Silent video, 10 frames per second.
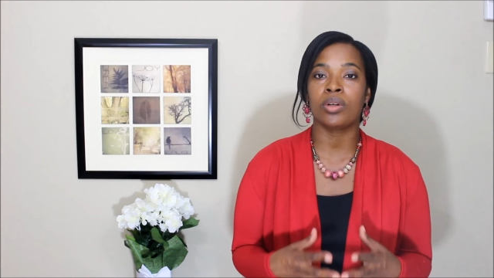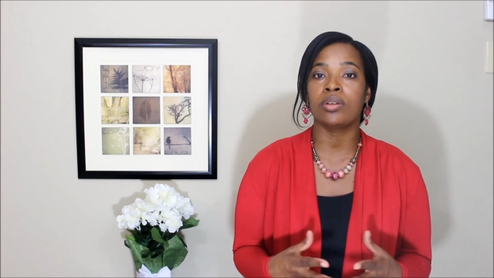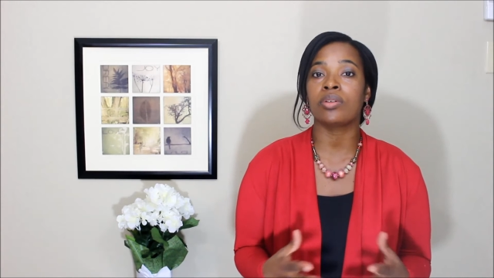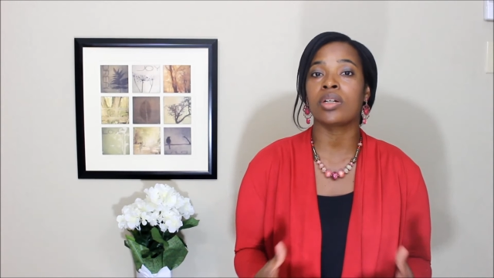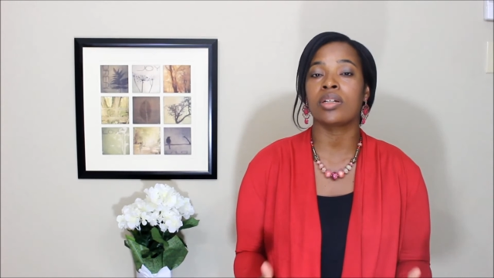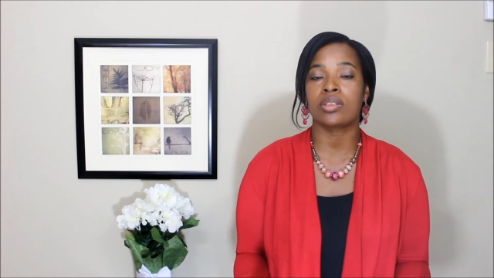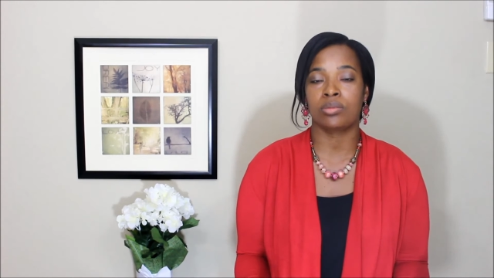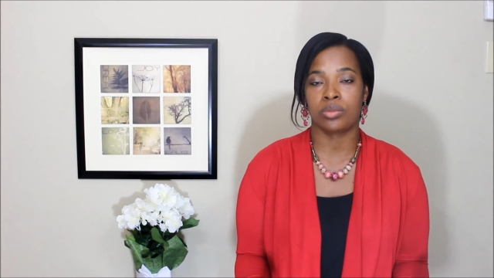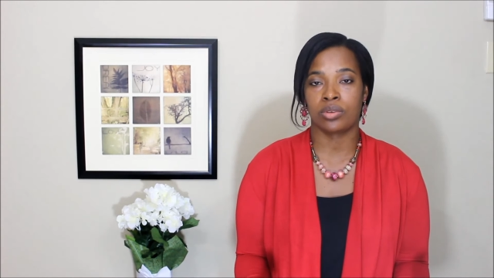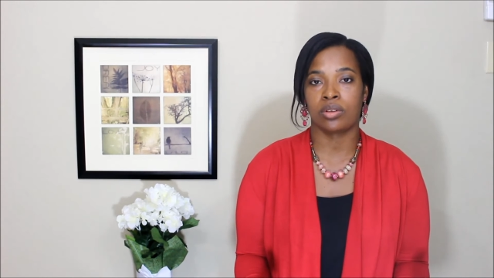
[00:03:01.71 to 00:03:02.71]
where your
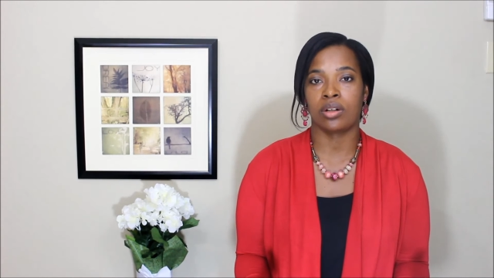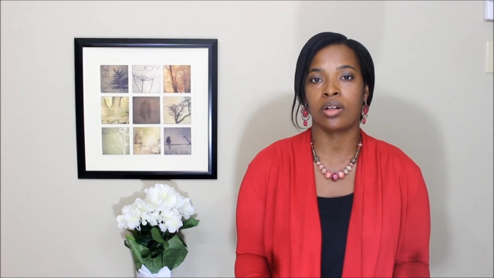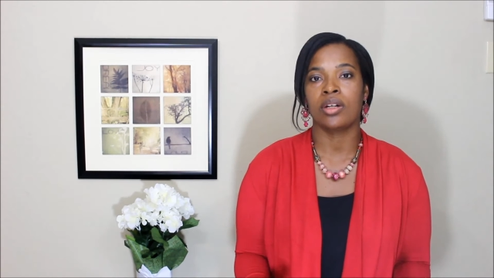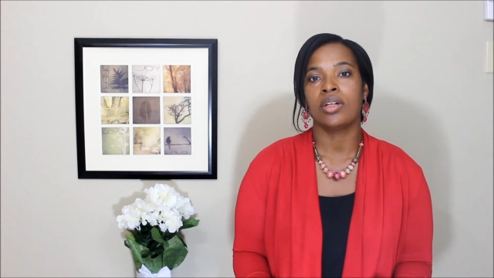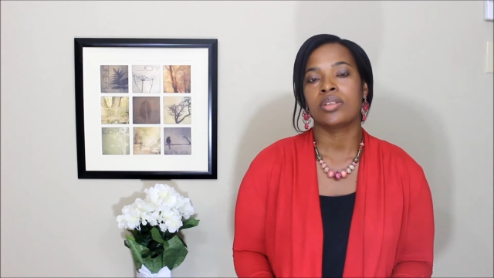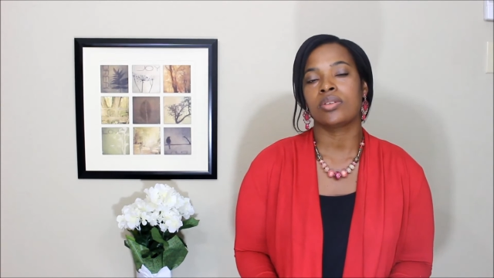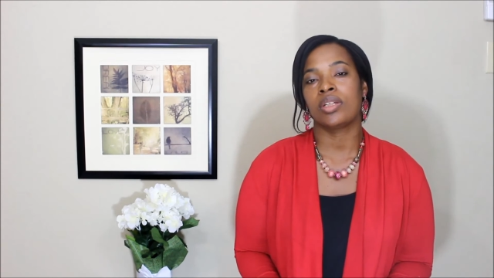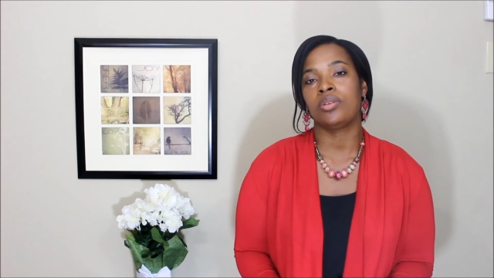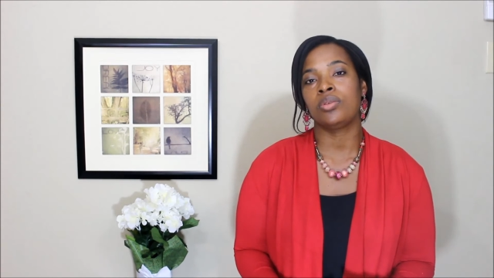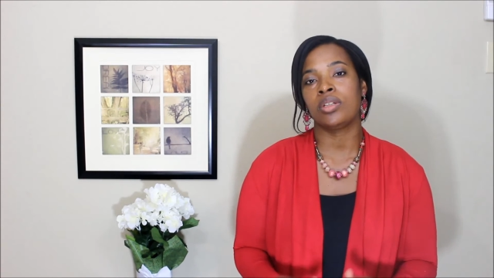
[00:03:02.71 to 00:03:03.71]
customers are so
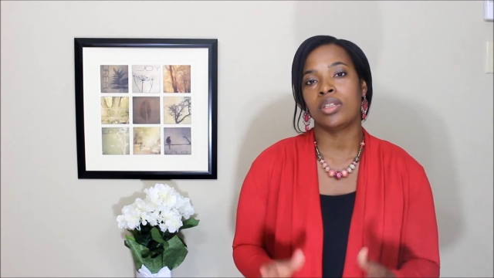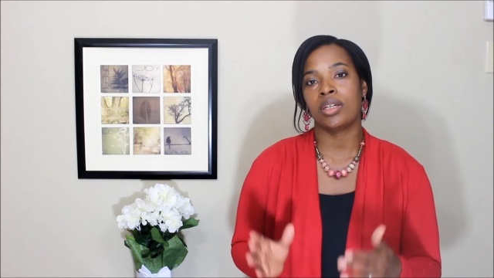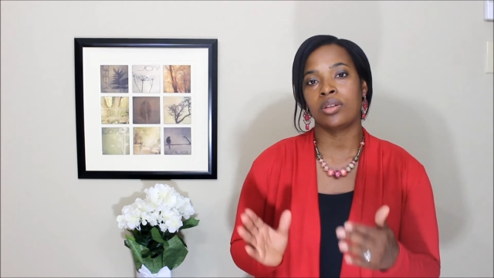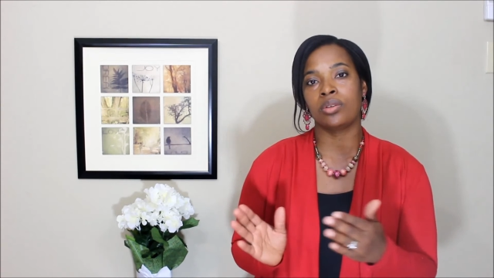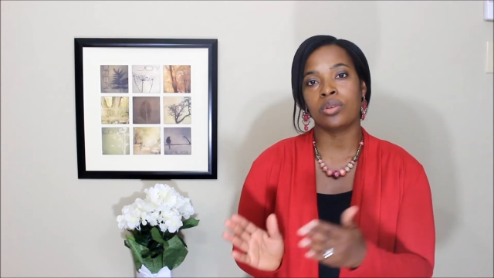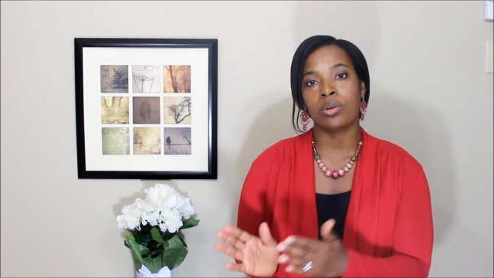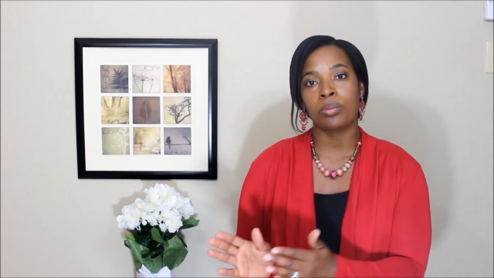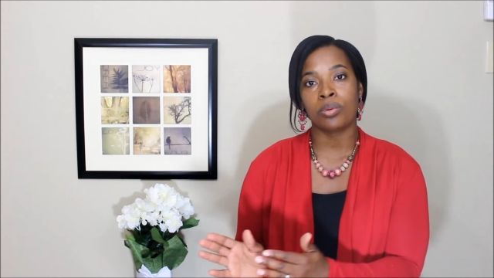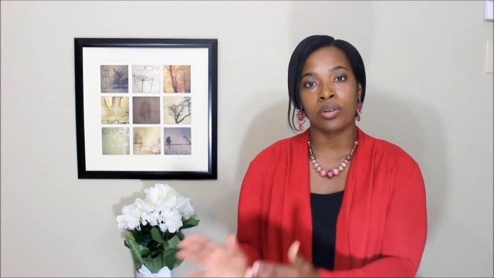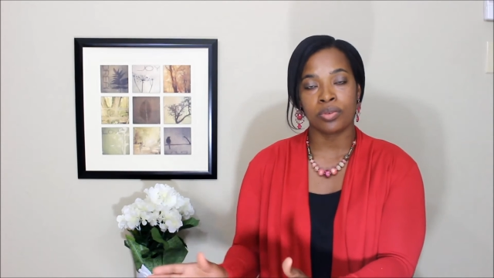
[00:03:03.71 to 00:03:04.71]
that you can get your
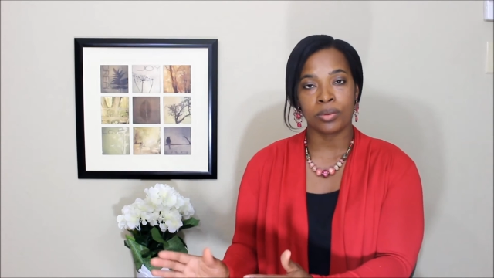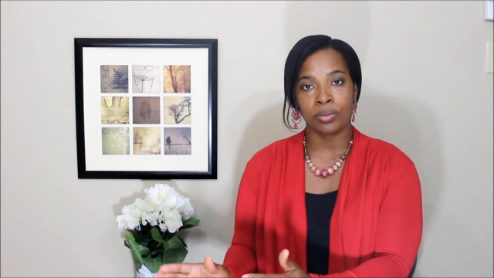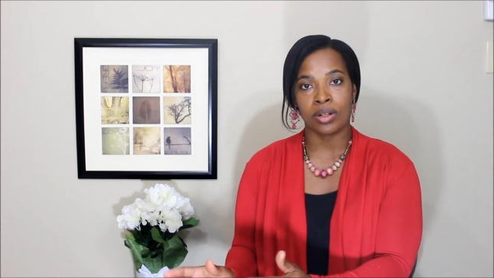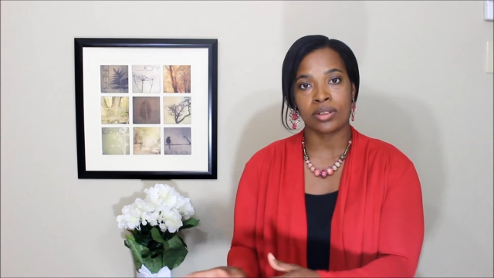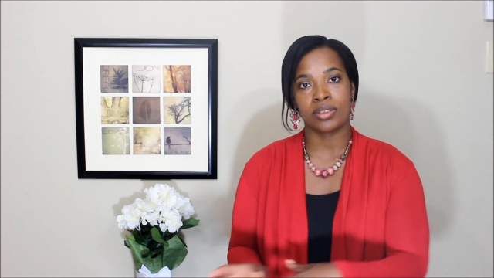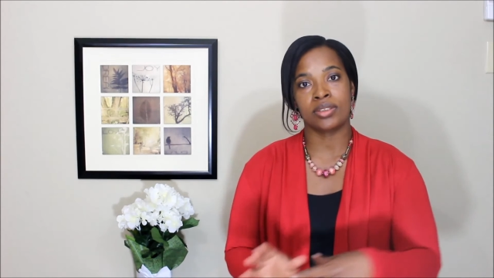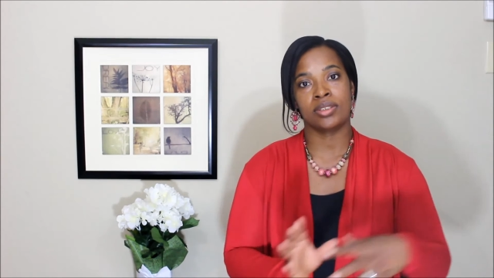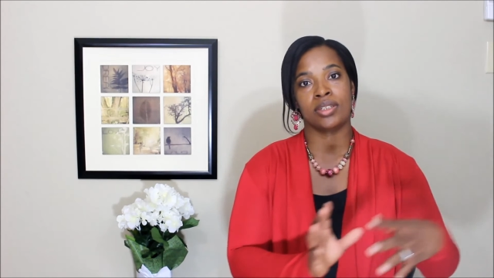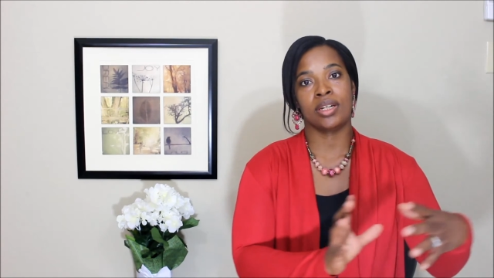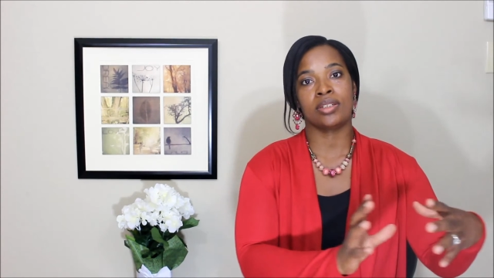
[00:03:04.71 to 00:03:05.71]
perfect product
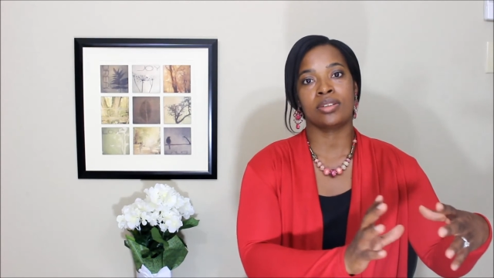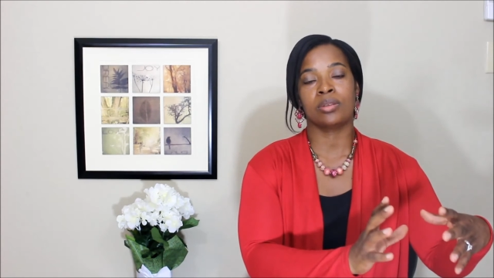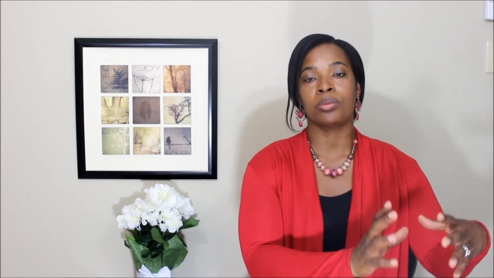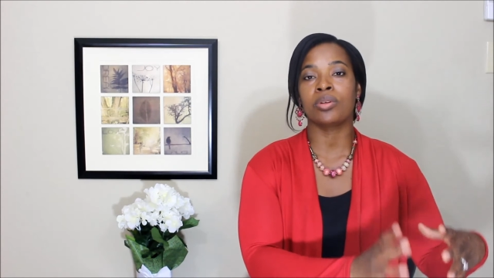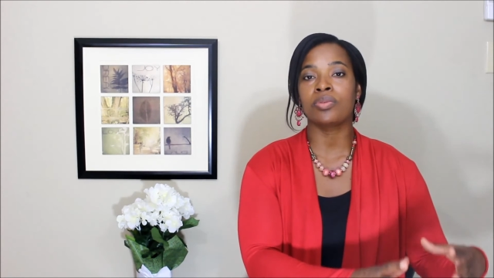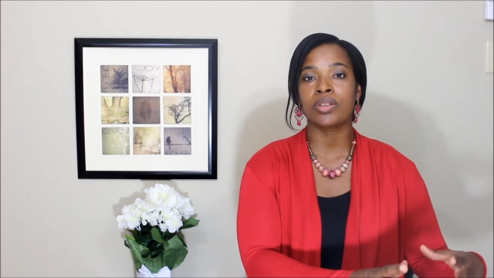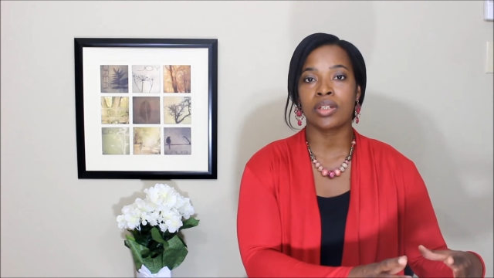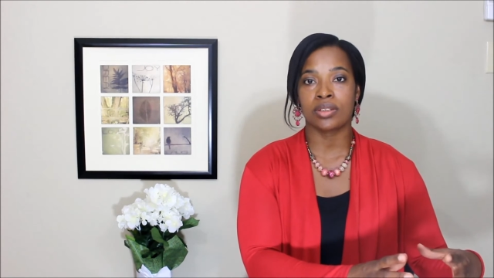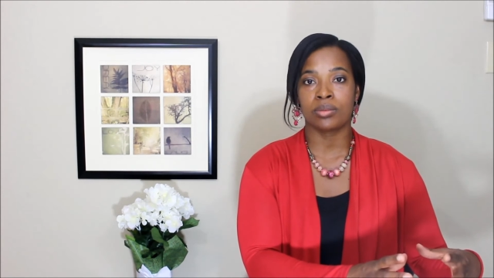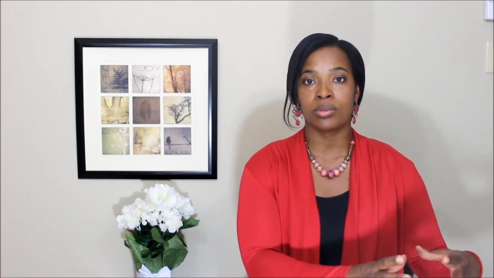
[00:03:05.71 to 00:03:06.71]
into the hand of the perfect
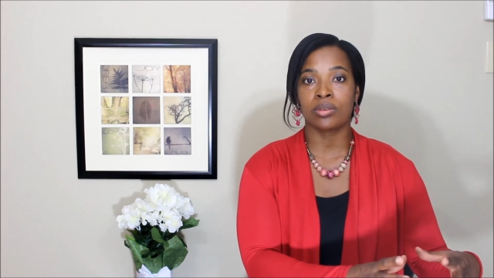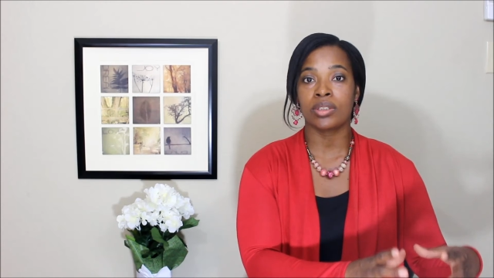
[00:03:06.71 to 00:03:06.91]
customer.